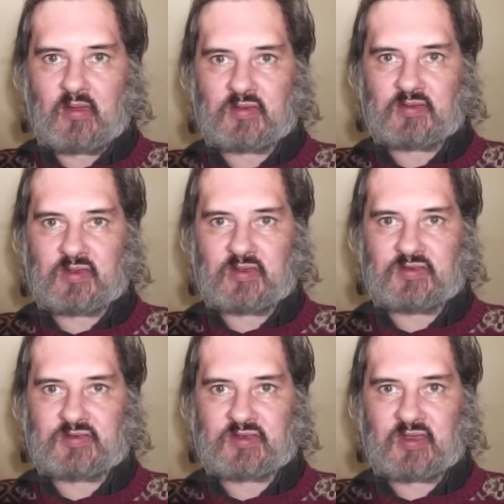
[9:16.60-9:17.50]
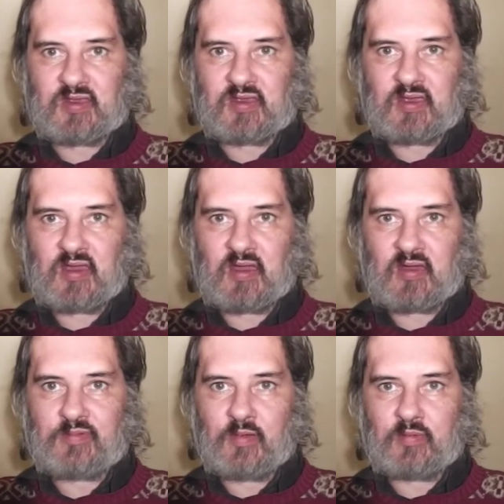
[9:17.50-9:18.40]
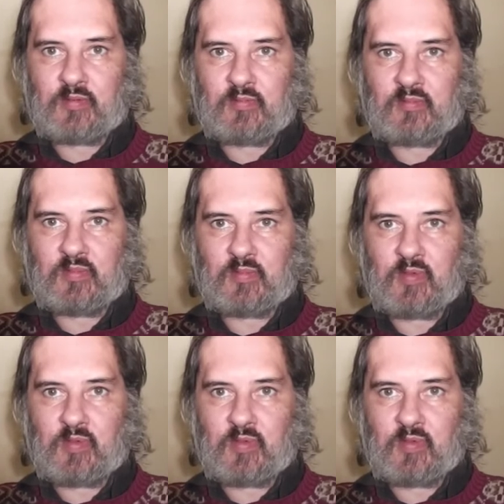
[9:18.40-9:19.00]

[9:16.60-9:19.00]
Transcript: It's the problem